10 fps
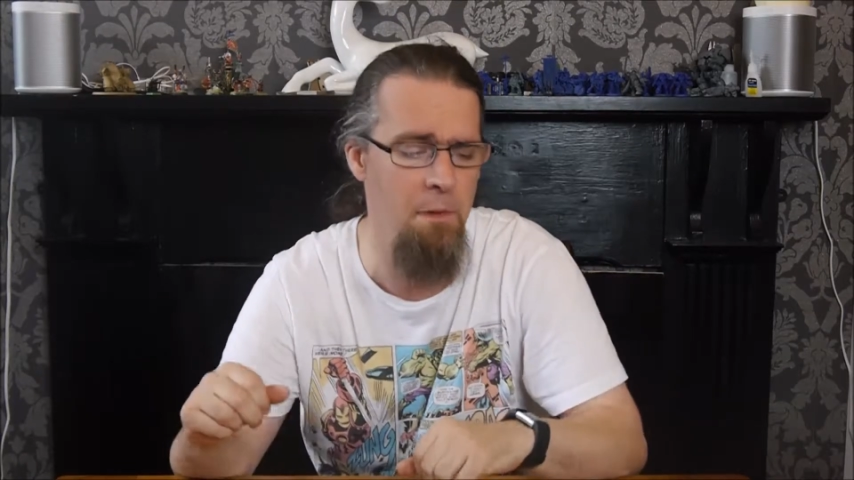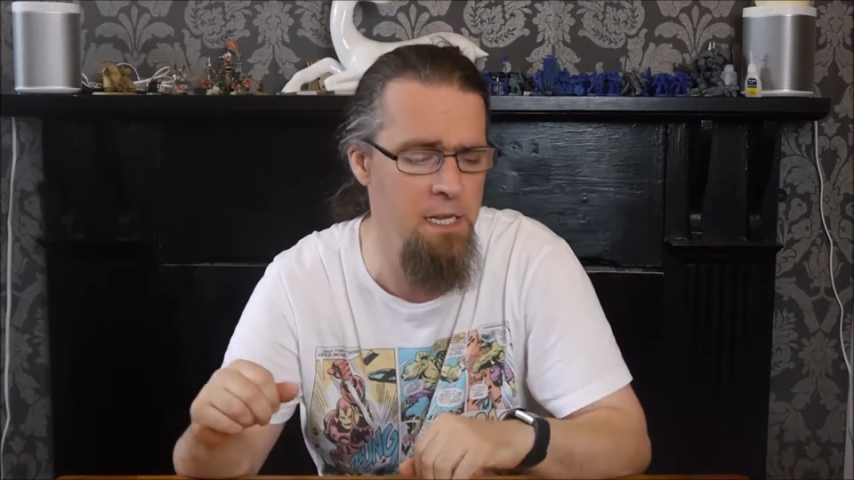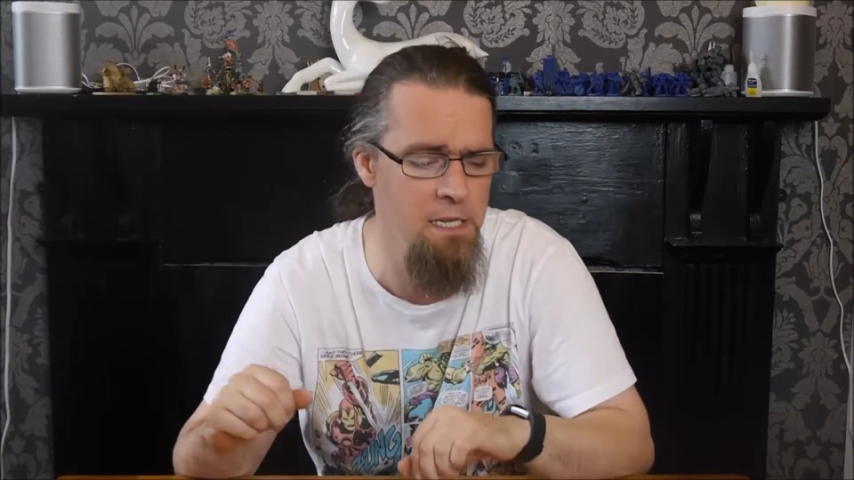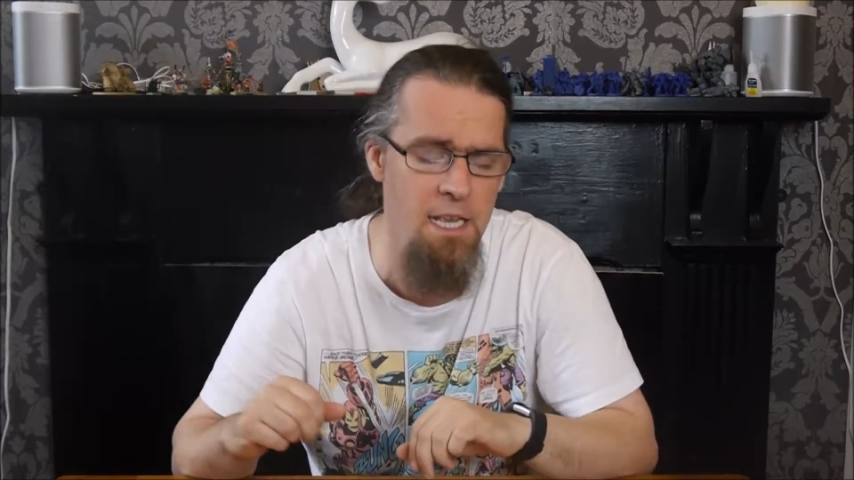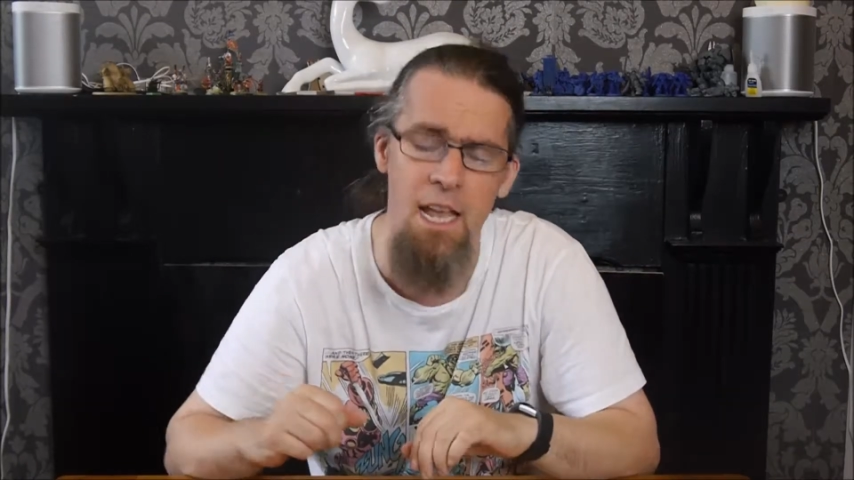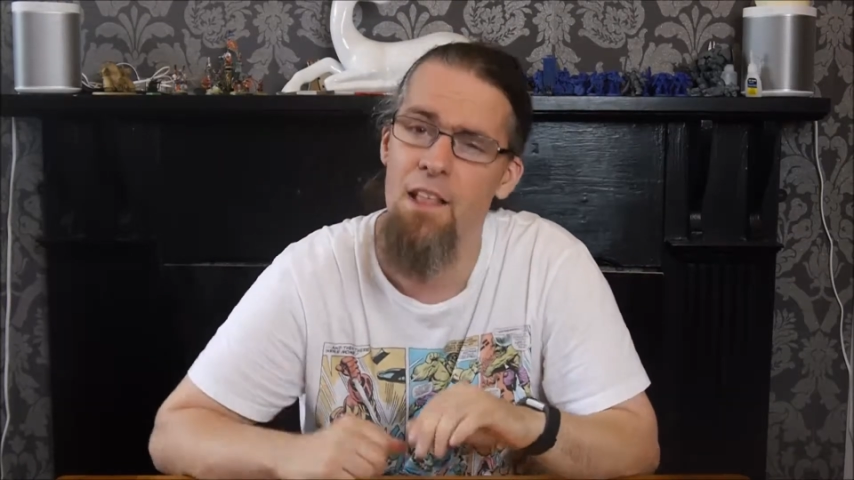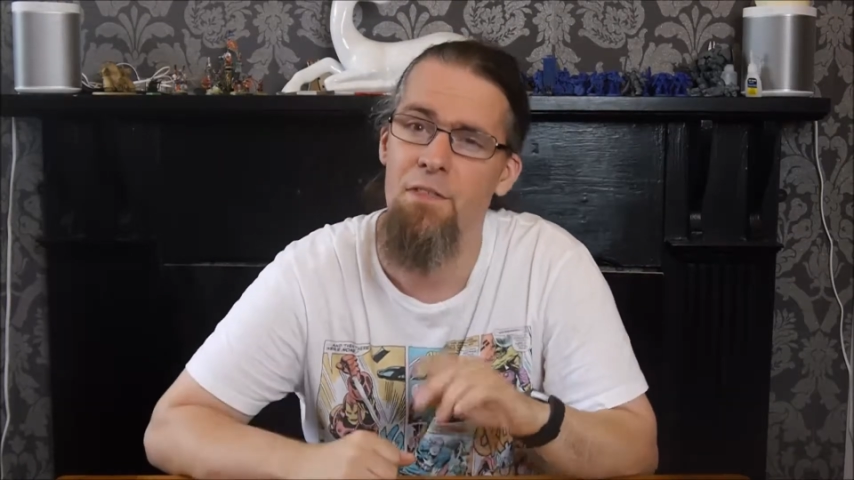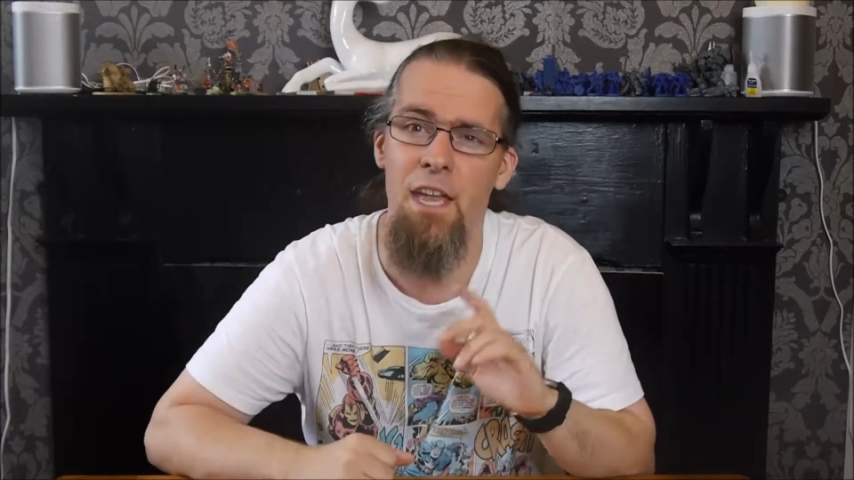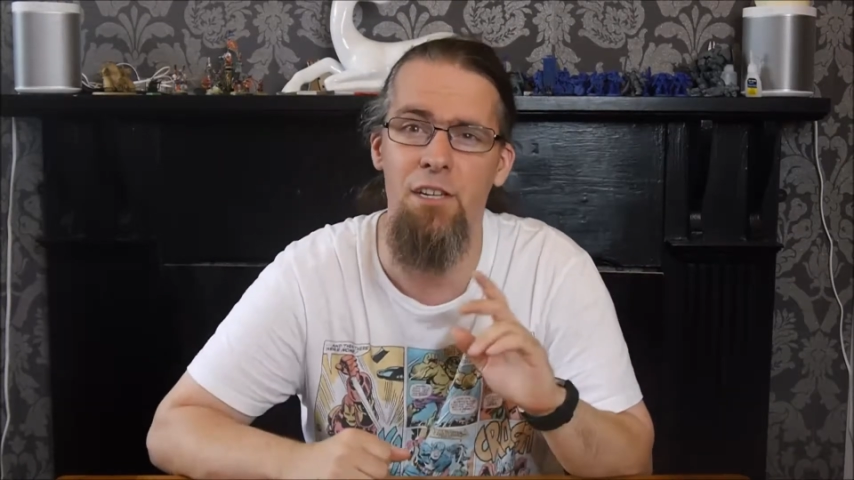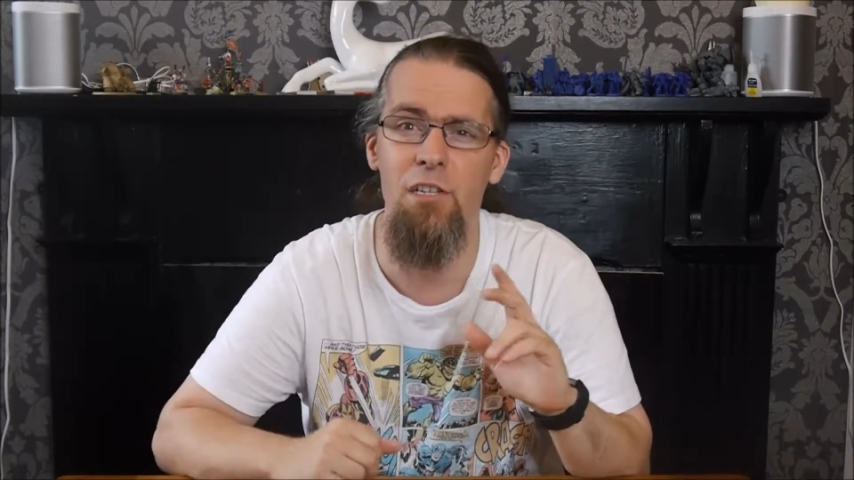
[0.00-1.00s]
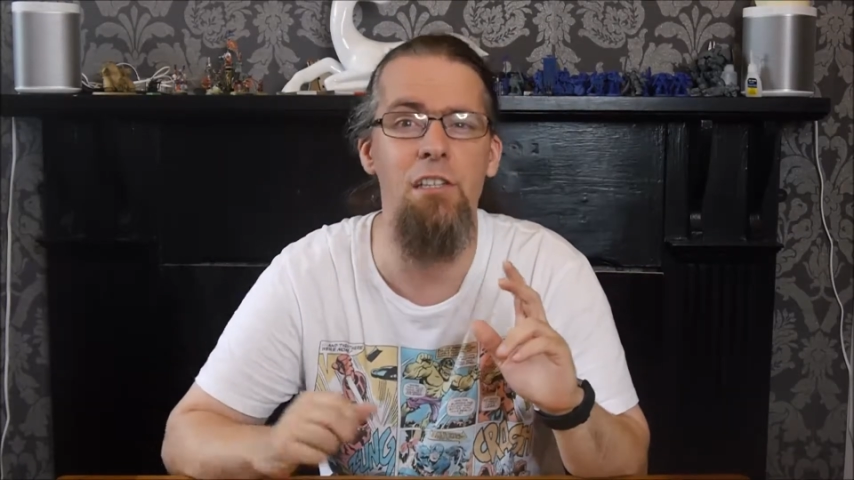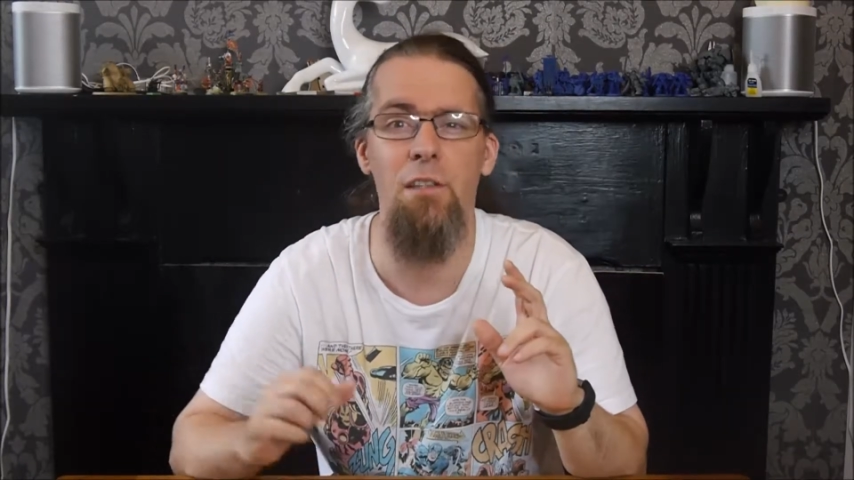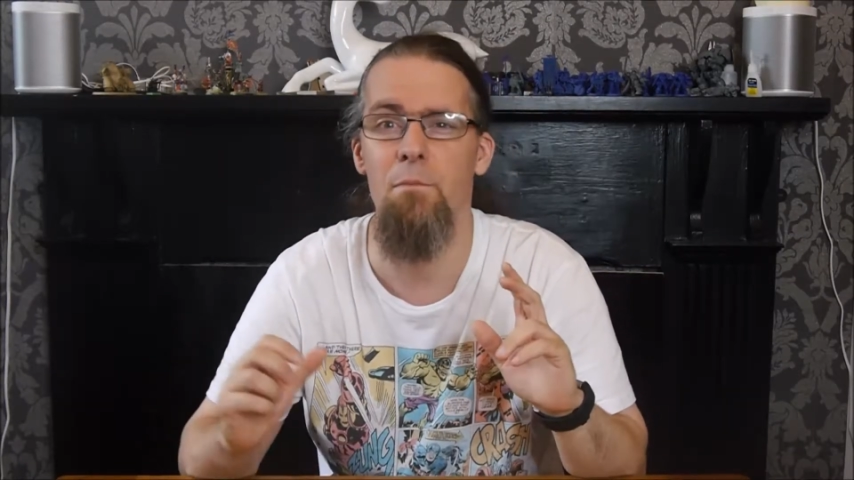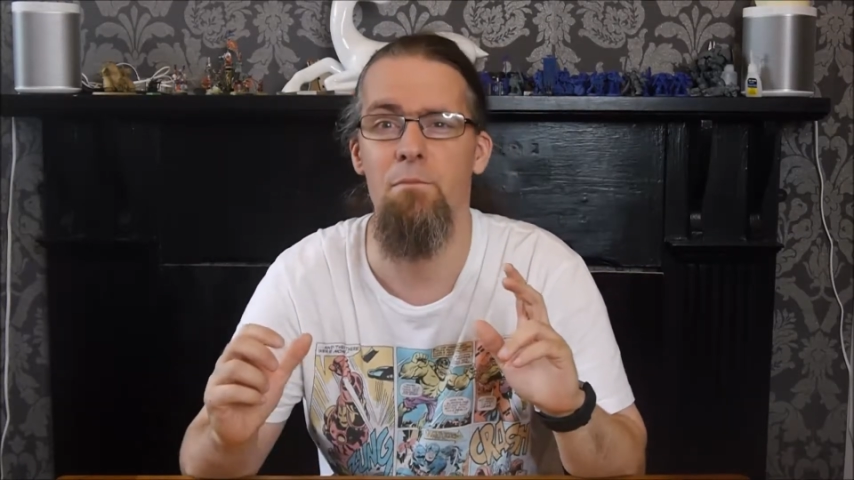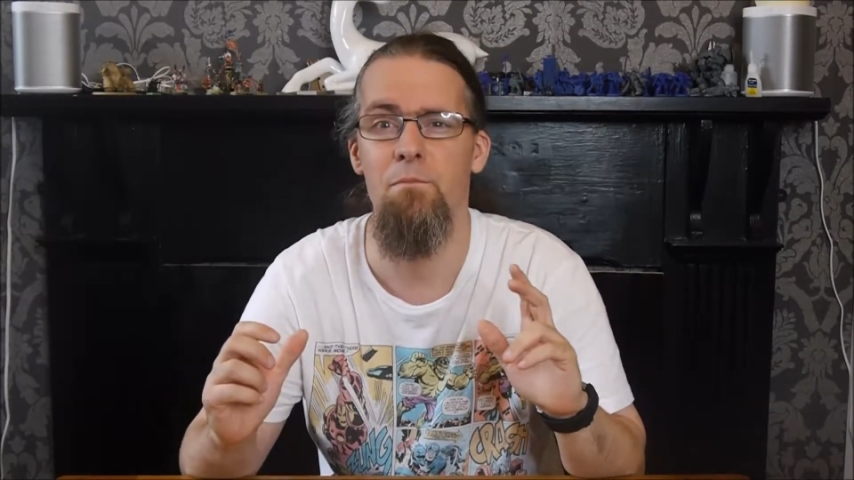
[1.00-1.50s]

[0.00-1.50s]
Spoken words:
because they're just